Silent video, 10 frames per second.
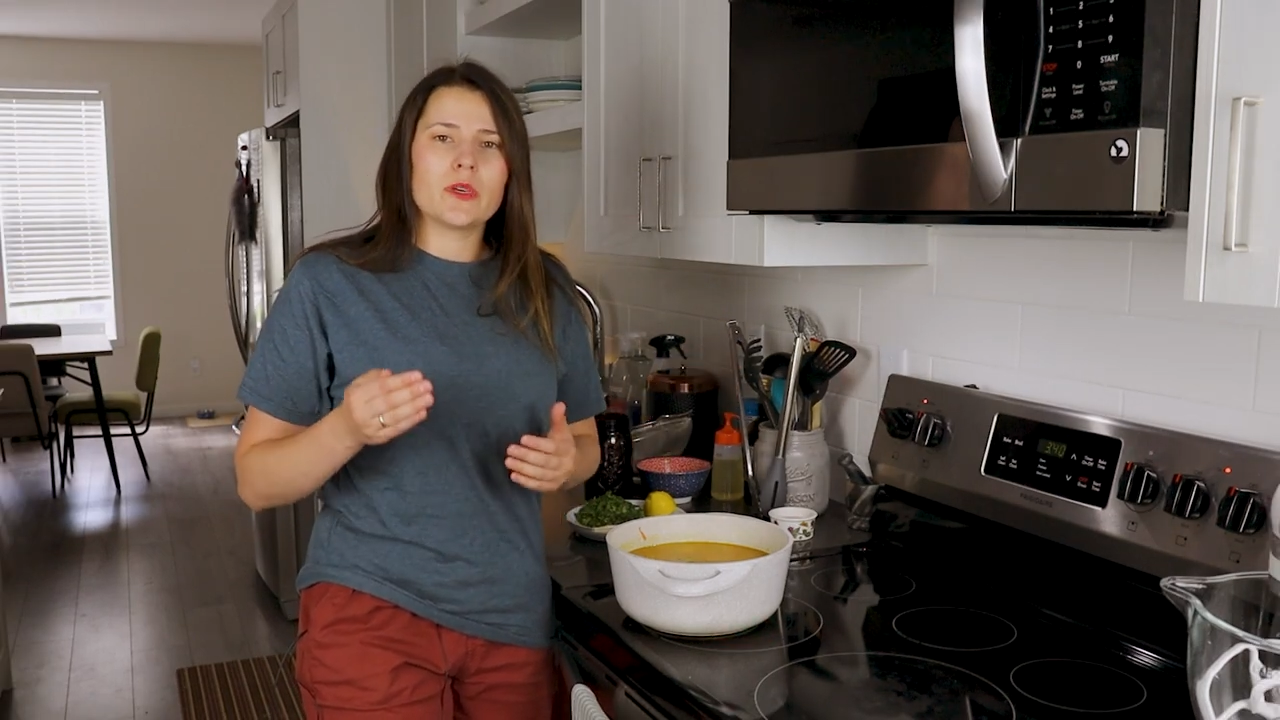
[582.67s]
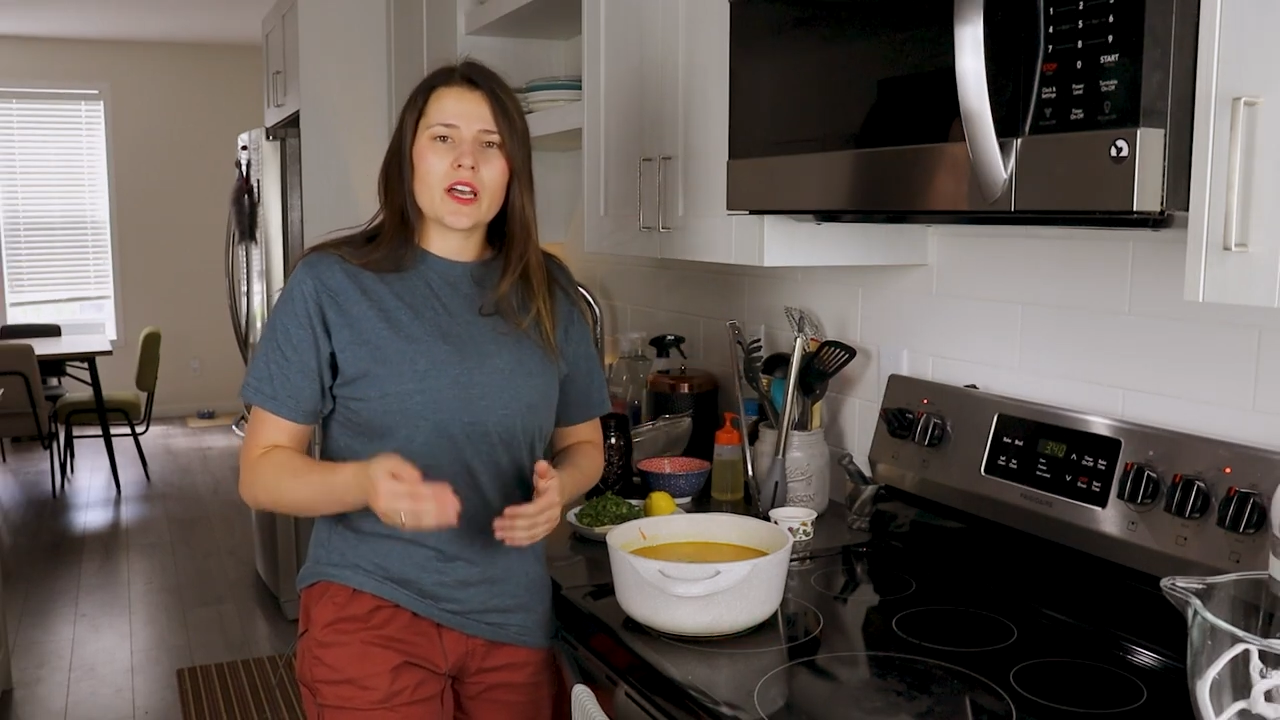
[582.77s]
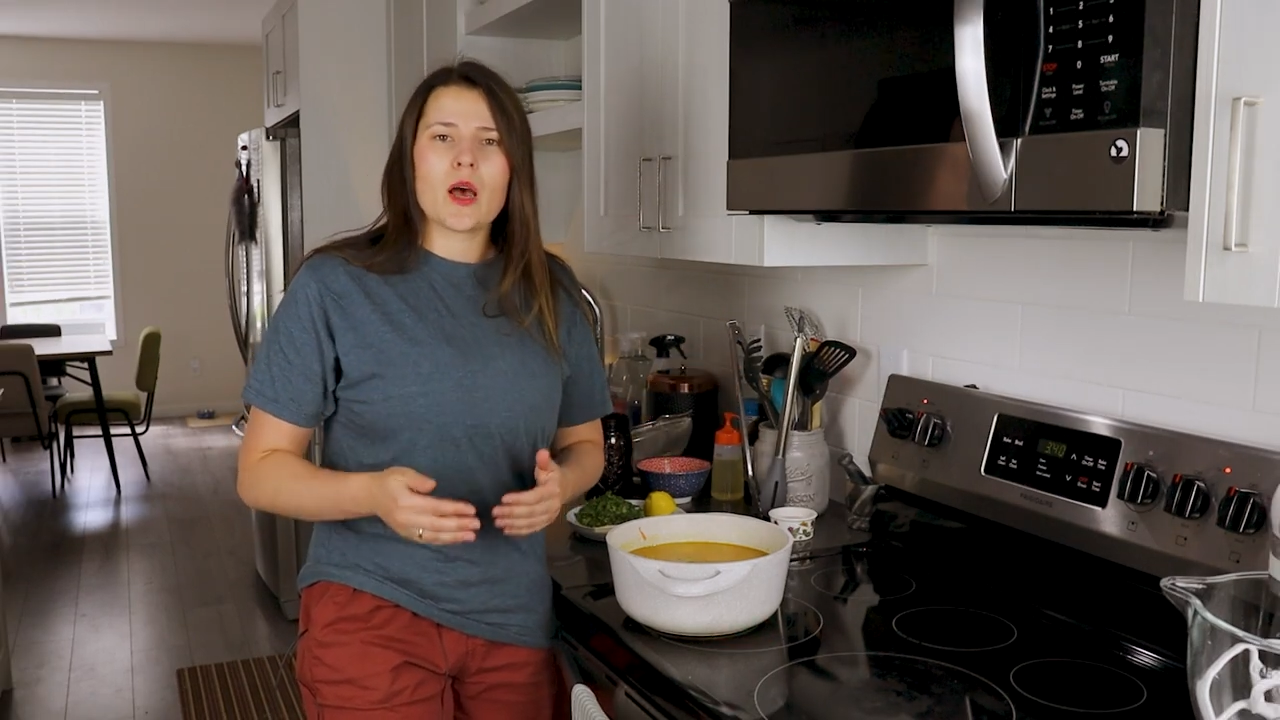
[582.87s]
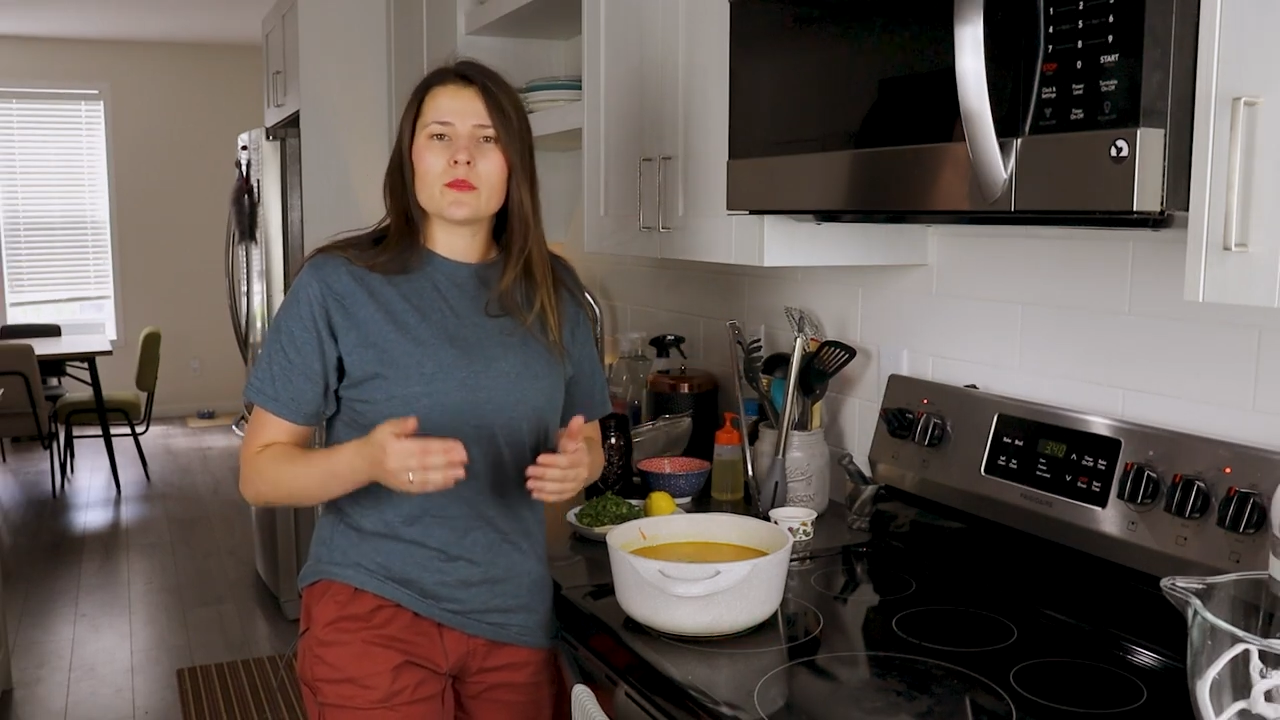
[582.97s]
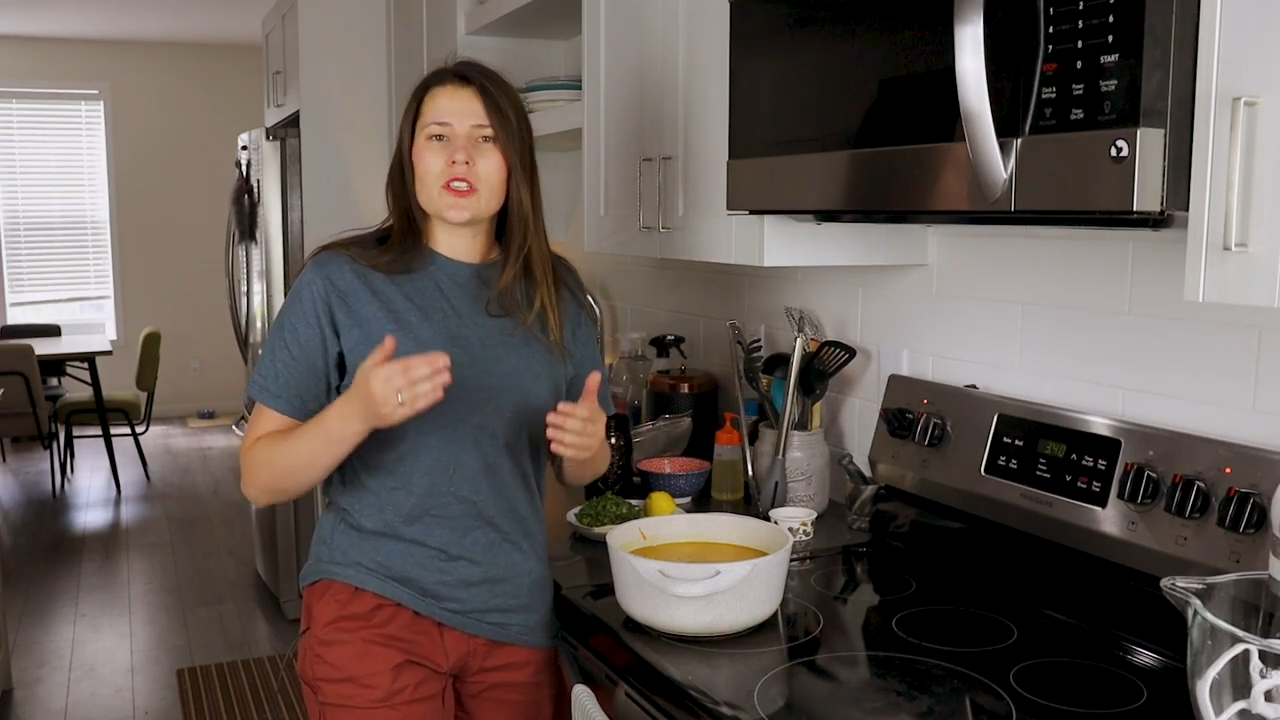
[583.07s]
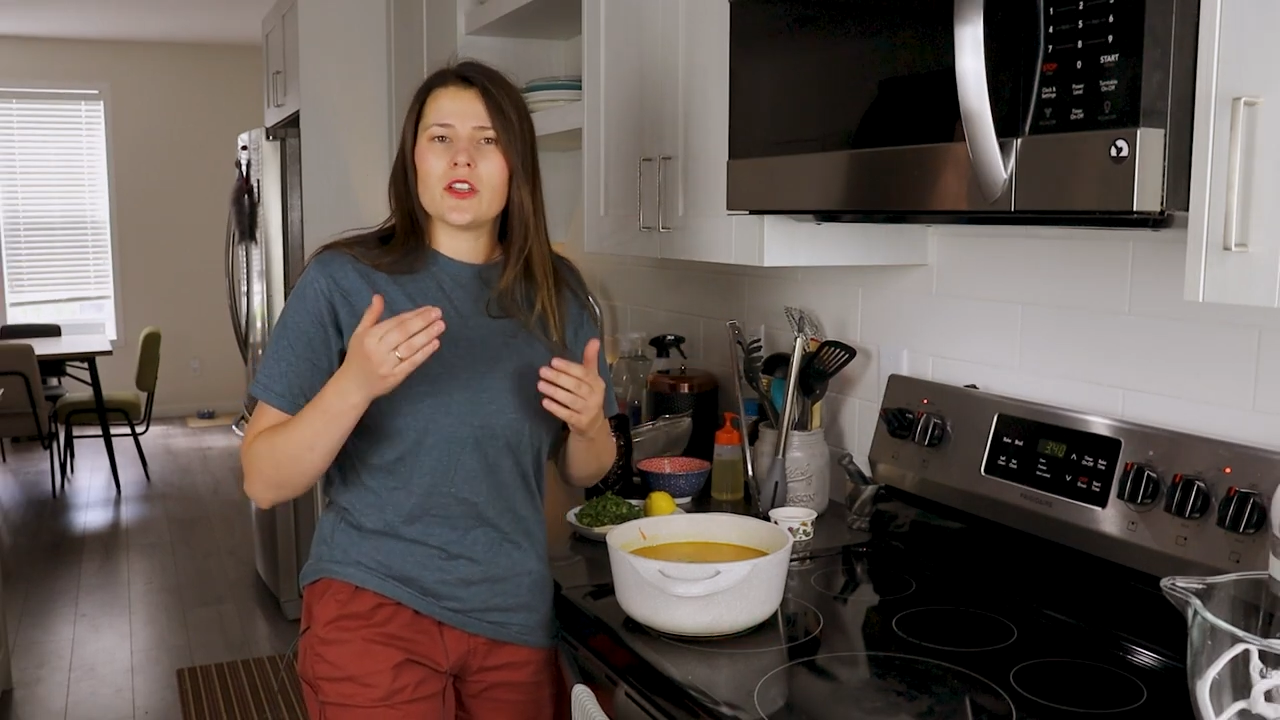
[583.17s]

becomes